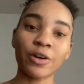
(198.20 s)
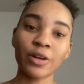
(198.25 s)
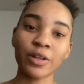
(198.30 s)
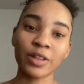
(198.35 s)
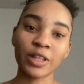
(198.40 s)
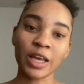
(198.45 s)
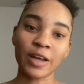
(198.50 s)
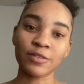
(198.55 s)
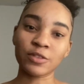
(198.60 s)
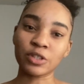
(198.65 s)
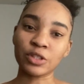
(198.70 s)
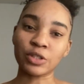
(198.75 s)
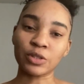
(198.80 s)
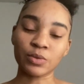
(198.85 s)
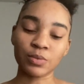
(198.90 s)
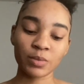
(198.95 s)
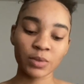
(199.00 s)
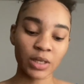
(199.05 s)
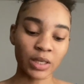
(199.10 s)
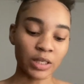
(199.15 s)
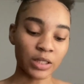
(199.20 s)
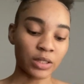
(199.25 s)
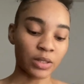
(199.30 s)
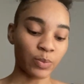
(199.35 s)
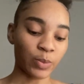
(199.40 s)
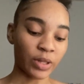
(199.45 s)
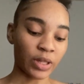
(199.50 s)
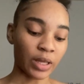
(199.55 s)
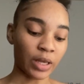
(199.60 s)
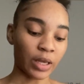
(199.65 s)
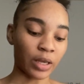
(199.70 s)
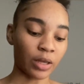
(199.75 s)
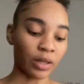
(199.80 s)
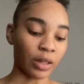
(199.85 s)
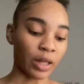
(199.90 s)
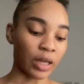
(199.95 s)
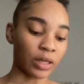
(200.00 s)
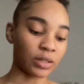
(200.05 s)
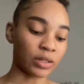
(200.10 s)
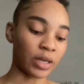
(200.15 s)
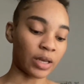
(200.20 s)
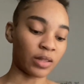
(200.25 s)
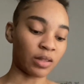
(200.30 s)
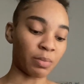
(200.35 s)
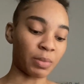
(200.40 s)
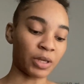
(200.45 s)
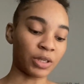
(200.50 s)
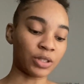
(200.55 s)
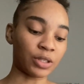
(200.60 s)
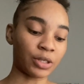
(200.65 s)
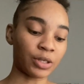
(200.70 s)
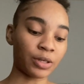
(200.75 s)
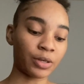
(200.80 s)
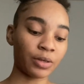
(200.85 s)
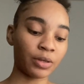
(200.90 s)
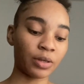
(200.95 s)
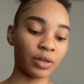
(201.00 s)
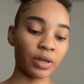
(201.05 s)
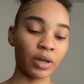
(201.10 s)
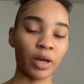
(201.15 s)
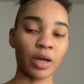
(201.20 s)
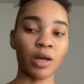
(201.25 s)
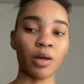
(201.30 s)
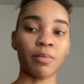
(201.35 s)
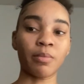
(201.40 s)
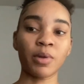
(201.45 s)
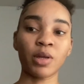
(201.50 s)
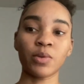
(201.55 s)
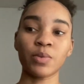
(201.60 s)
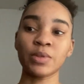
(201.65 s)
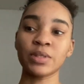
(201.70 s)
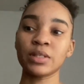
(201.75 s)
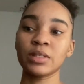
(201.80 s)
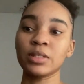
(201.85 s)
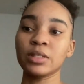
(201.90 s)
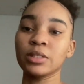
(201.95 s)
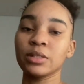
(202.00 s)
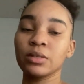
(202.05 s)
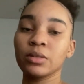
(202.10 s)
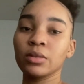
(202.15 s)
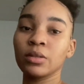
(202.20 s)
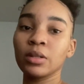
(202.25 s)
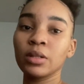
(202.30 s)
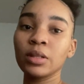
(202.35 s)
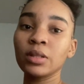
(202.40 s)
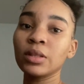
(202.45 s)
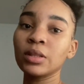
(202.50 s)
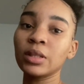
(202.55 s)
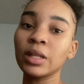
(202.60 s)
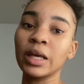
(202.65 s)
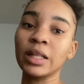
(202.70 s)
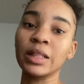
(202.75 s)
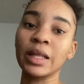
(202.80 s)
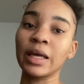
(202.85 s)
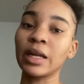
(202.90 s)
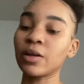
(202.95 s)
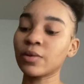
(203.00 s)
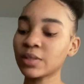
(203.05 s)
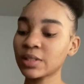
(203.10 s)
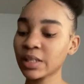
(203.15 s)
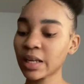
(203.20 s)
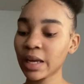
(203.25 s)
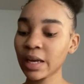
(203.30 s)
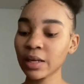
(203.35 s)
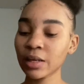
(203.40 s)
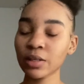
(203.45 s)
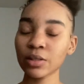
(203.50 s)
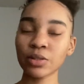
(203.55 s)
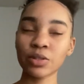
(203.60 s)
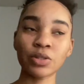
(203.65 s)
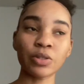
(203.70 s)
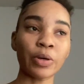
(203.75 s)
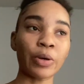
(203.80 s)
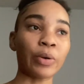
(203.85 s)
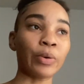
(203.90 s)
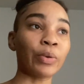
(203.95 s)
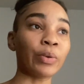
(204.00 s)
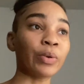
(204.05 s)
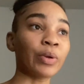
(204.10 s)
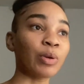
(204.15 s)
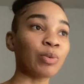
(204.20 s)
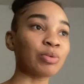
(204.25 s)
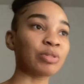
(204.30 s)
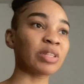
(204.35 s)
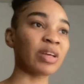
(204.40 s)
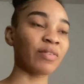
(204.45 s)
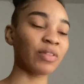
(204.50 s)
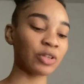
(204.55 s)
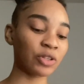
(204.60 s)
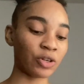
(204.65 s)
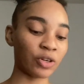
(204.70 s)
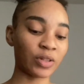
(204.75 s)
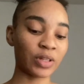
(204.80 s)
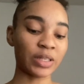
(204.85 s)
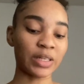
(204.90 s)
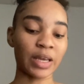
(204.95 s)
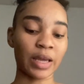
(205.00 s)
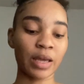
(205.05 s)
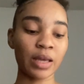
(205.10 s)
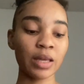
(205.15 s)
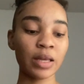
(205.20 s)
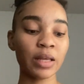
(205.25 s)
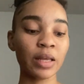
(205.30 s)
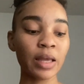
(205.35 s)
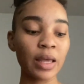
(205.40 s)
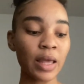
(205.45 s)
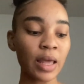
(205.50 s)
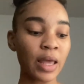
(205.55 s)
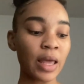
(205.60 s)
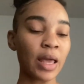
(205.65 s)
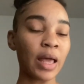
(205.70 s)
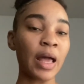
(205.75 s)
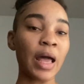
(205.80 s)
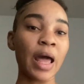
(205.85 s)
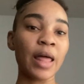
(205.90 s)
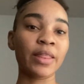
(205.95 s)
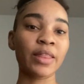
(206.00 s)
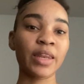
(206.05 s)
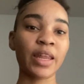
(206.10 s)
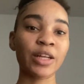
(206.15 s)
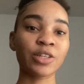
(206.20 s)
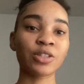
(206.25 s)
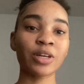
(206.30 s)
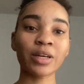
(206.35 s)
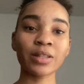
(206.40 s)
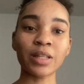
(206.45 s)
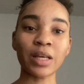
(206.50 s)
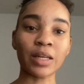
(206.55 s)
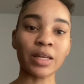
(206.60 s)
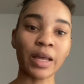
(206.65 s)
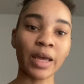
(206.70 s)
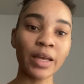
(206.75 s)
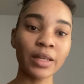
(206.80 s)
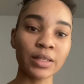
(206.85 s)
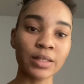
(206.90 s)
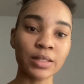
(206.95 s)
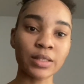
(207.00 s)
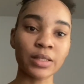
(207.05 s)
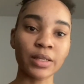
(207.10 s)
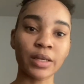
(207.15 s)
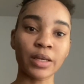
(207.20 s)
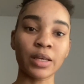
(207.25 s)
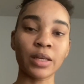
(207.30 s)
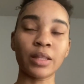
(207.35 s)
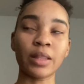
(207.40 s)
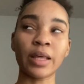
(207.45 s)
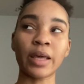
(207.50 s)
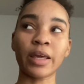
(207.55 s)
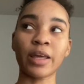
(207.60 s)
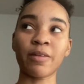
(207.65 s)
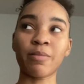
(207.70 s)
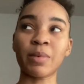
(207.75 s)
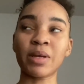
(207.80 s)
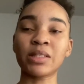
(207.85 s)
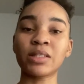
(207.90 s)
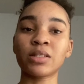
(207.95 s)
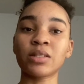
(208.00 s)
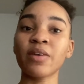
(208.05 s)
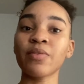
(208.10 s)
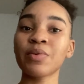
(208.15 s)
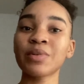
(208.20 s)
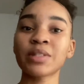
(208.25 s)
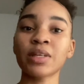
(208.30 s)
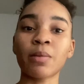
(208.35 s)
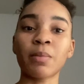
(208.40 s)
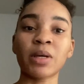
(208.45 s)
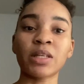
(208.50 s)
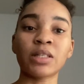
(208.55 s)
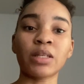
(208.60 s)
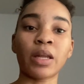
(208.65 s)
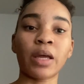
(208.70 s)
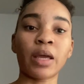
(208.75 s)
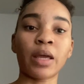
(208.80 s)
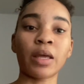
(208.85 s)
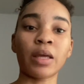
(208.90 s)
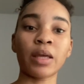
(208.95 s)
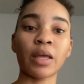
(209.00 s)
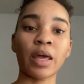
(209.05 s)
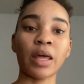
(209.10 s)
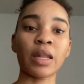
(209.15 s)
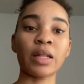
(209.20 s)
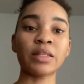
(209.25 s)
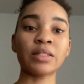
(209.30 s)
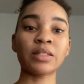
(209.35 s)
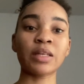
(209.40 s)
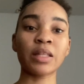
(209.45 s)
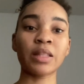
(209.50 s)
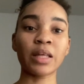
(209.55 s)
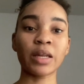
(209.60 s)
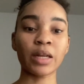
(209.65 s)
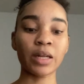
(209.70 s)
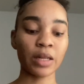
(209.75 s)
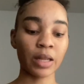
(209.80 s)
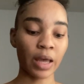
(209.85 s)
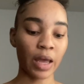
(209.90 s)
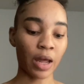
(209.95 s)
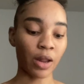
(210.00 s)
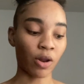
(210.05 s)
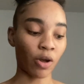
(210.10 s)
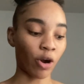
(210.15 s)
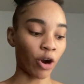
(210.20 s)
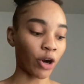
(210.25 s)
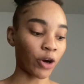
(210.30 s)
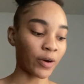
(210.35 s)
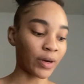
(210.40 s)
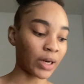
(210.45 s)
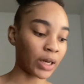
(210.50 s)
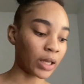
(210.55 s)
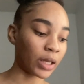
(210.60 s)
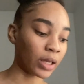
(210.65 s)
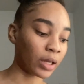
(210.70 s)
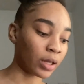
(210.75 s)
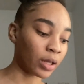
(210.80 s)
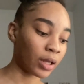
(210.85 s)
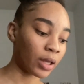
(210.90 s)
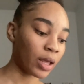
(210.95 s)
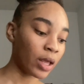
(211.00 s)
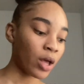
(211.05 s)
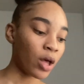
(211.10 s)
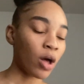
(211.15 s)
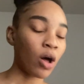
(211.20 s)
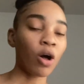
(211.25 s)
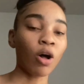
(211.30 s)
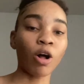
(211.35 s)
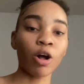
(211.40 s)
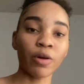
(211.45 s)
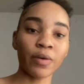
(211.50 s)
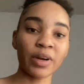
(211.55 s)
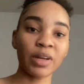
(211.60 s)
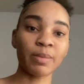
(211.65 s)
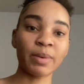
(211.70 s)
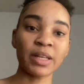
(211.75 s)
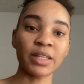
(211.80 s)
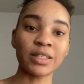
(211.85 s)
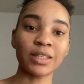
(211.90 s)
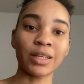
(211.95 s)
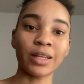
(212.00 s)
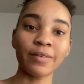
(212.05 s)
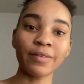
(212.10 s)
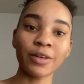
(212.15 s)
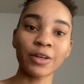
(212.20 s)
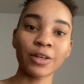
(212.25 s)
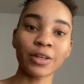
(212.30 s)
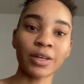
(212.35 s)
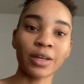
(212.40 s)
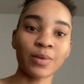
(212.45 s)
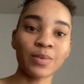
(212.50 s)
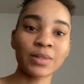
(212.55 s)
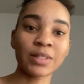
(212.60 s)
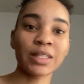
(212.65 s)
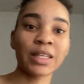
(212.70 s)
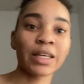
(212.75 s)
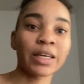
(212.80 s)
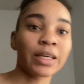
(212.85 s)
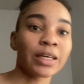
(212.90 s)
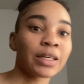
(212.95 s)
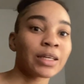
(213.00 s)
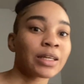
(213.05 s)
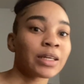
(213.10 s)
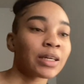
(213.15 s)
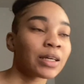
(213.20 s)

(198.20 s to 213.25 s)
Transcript: in the afternoon because when they like take the picture, it was still like light outside, so it was definitely during the day. And then I checked that night to see like if my stuff was coming today, and it said that it had already been delivered. And I was like,